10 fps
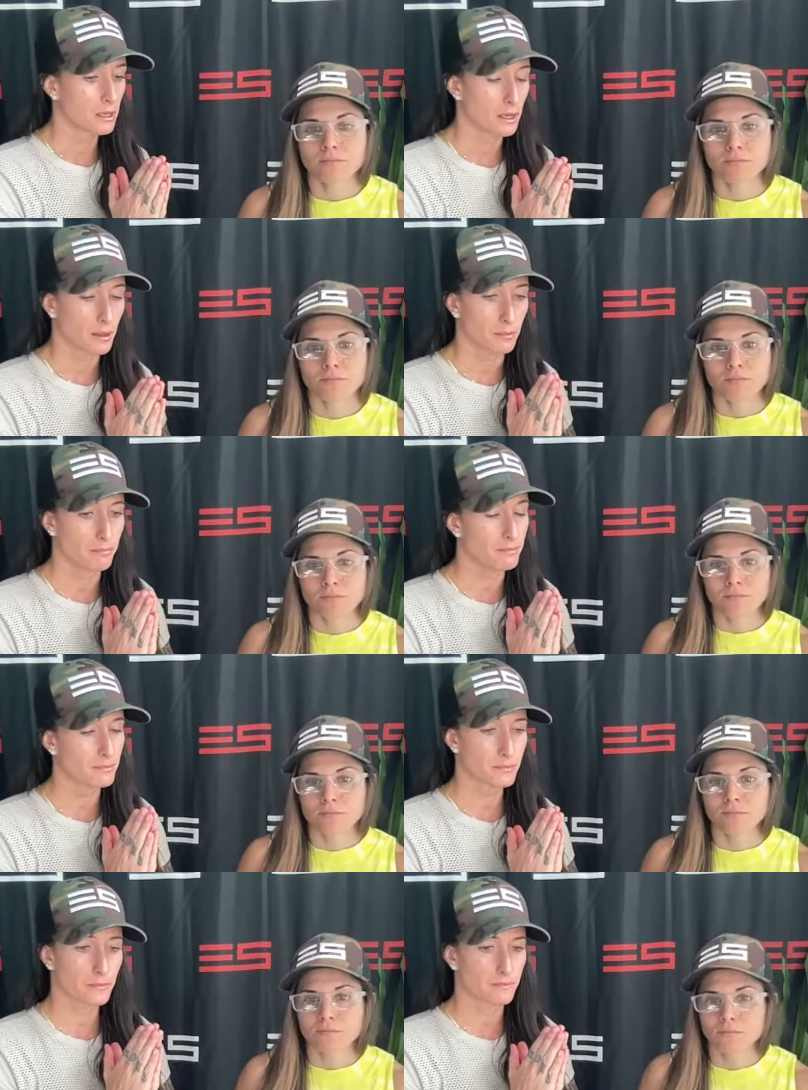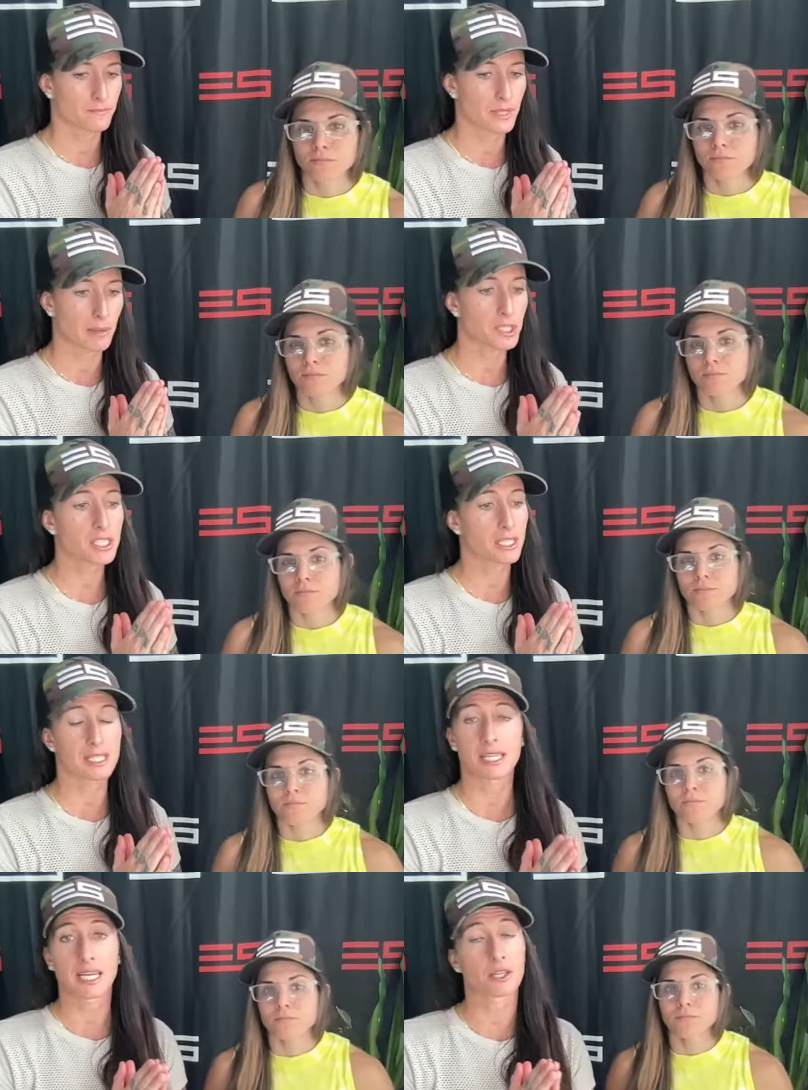Speaker 1: a I'm just going to
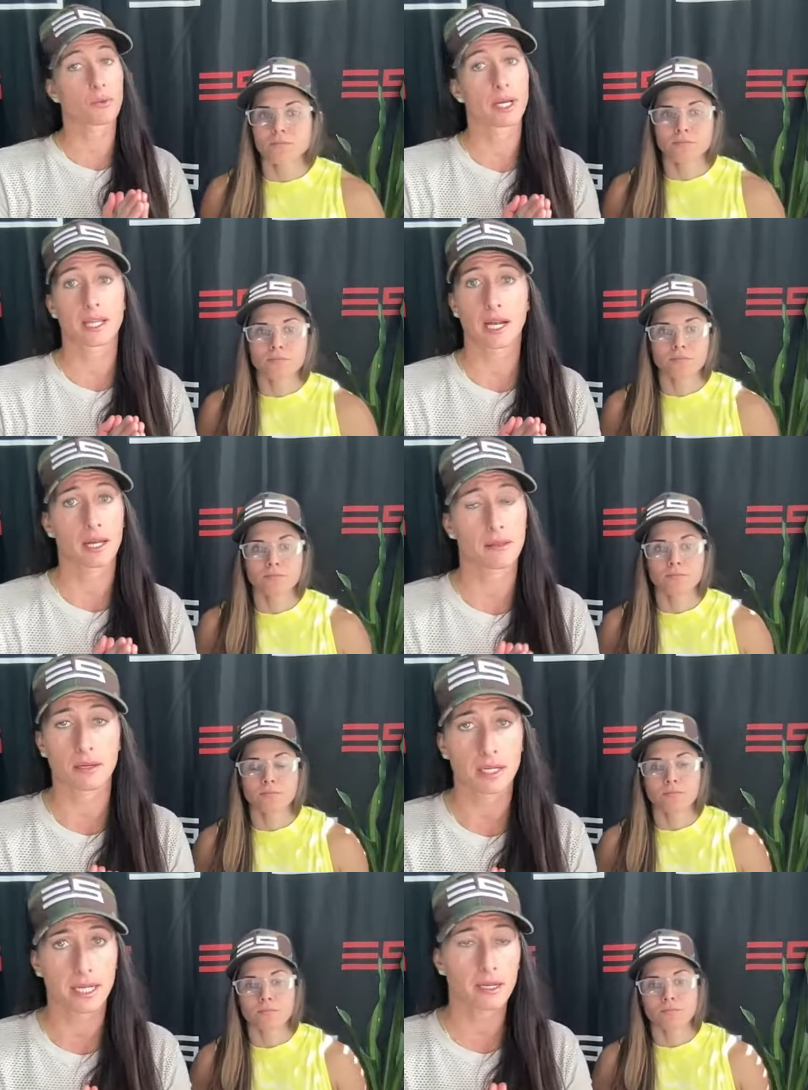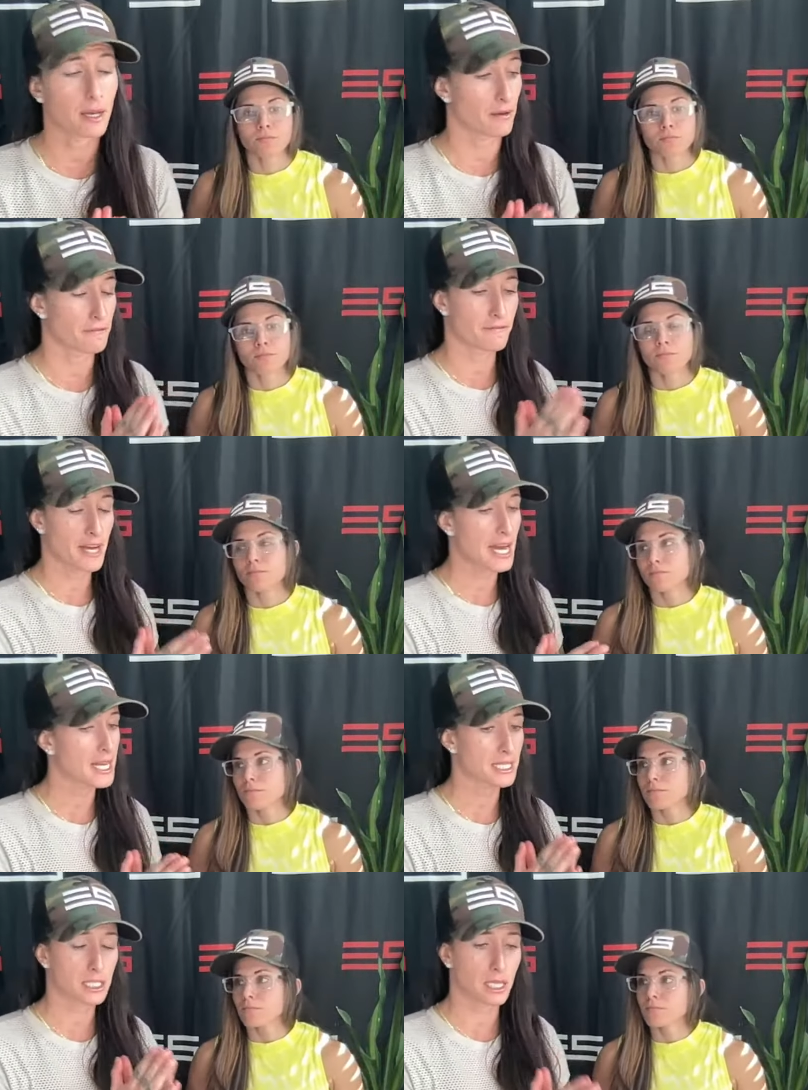say it the way that I thought it a
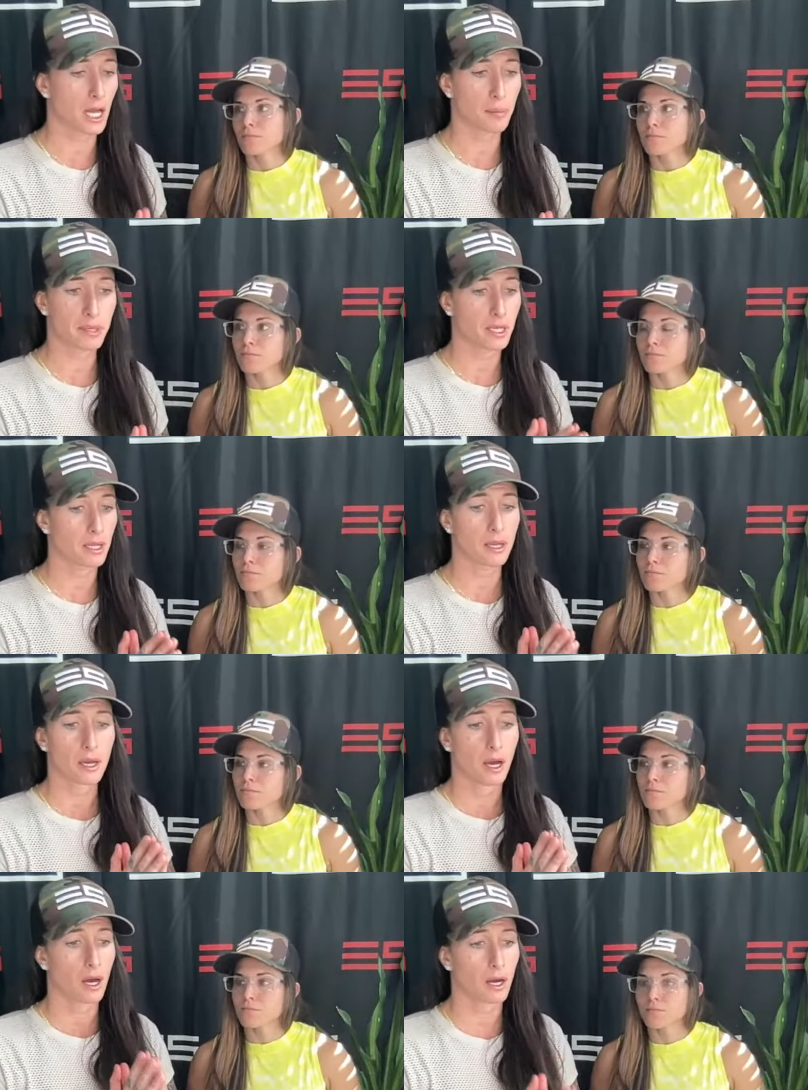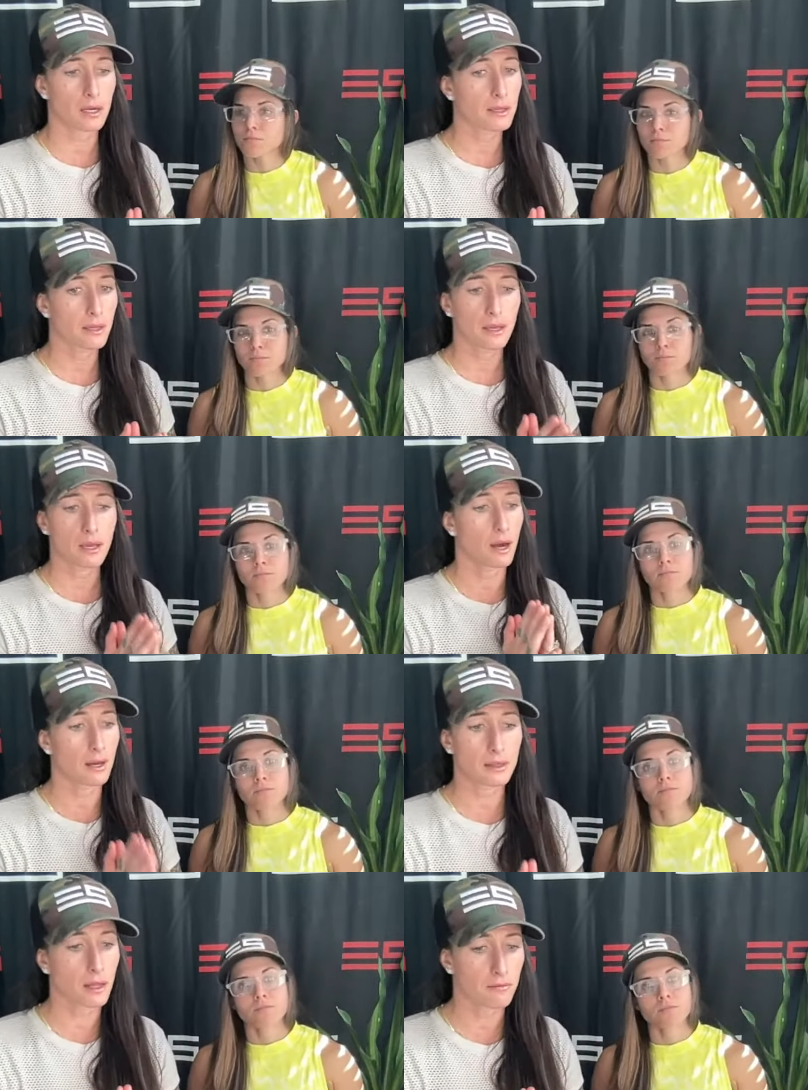fat, sloppy, ugly,
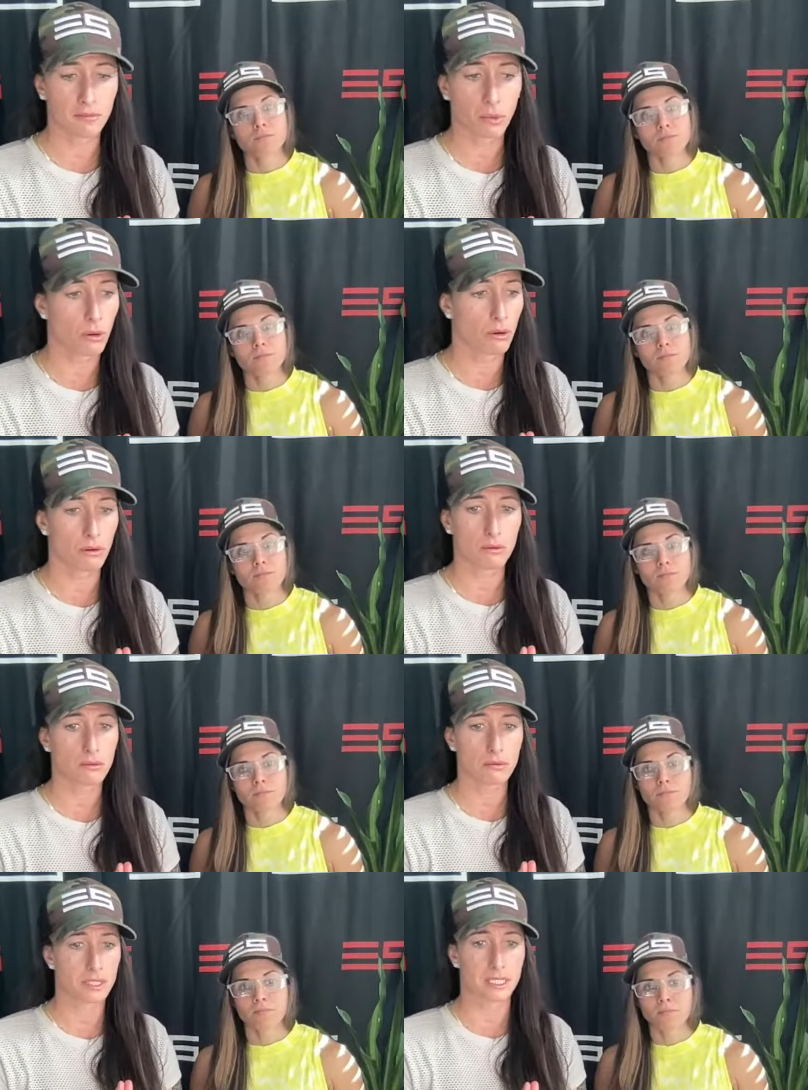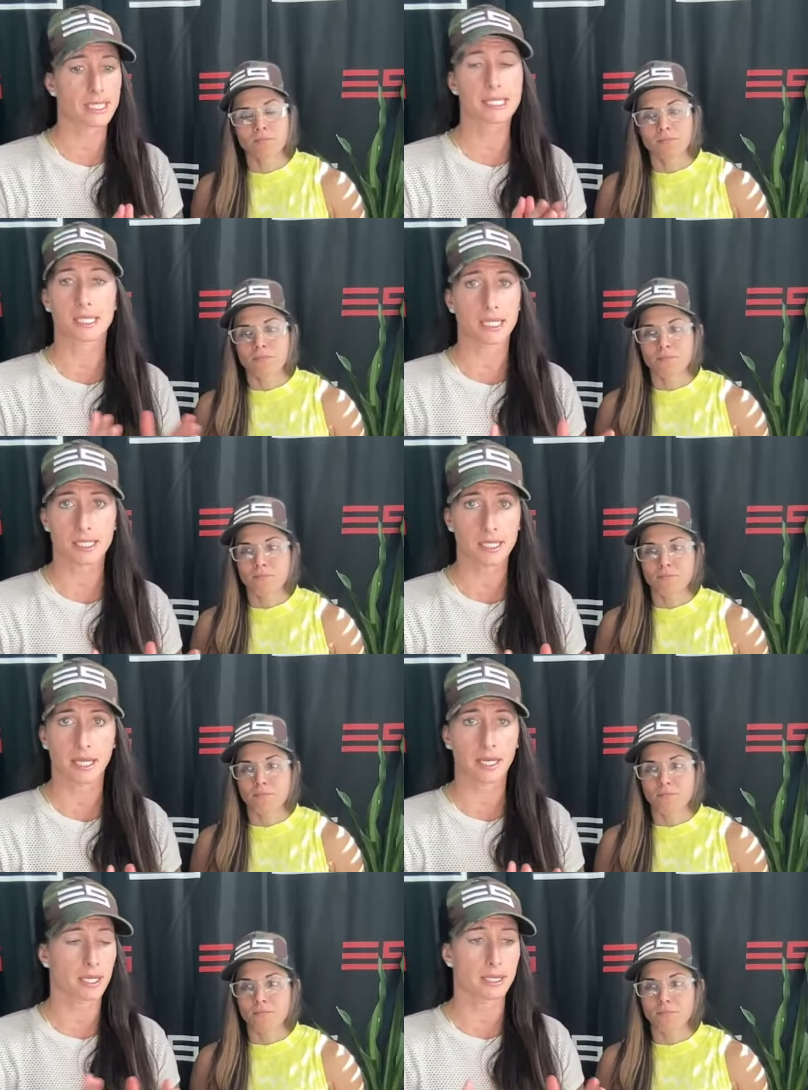unlovable,
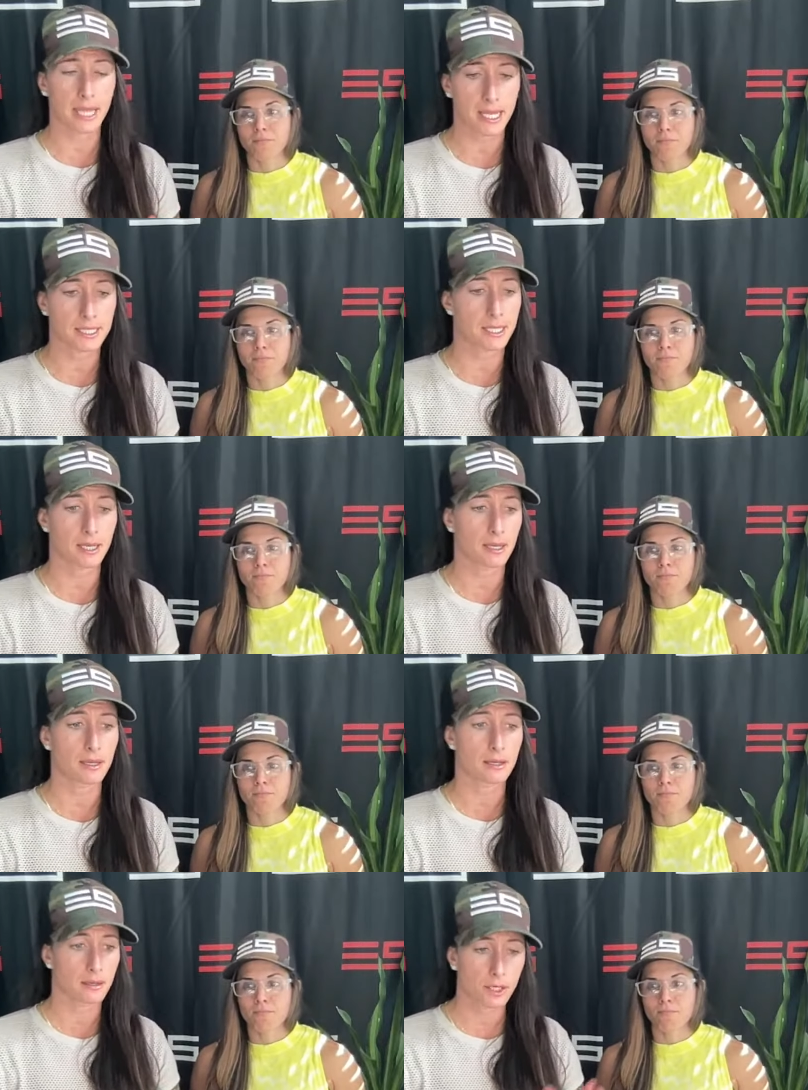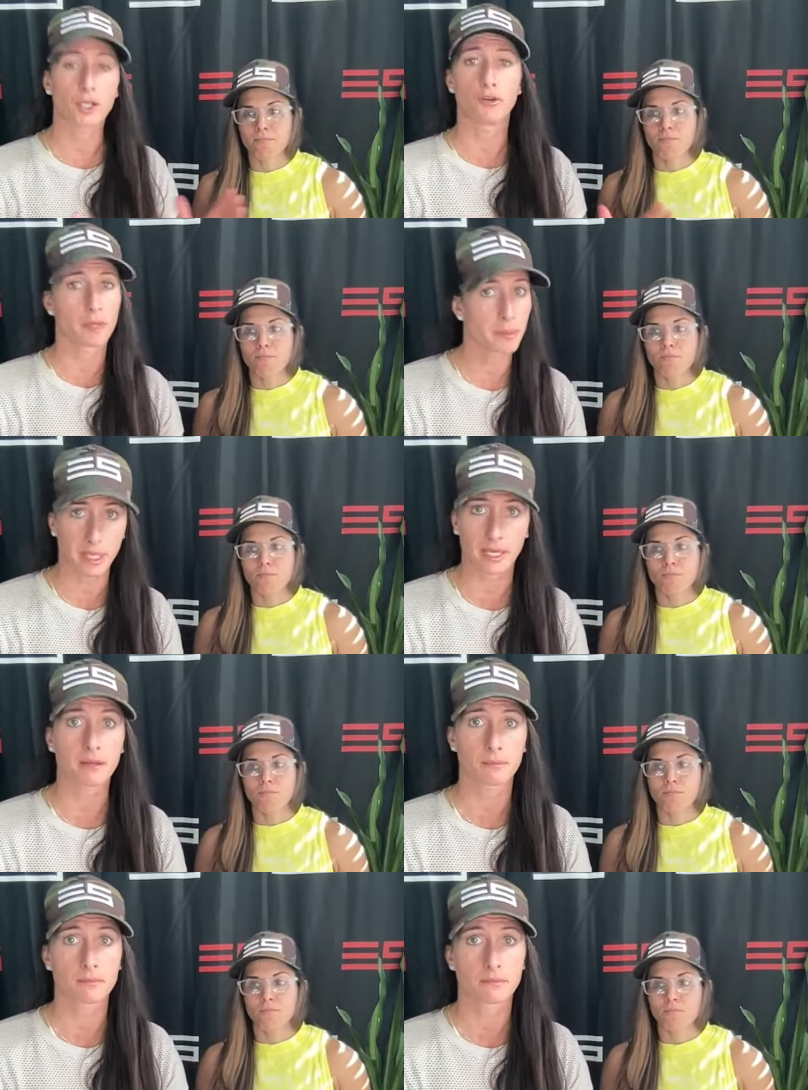disgusting, lazy human
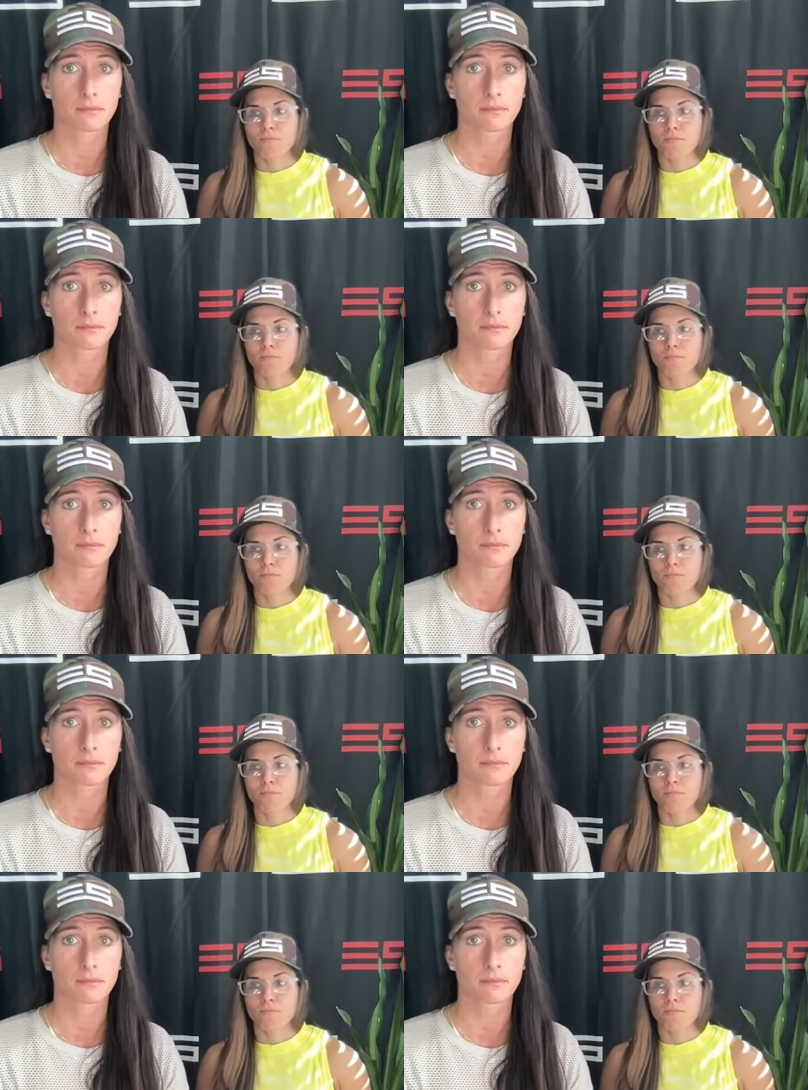being.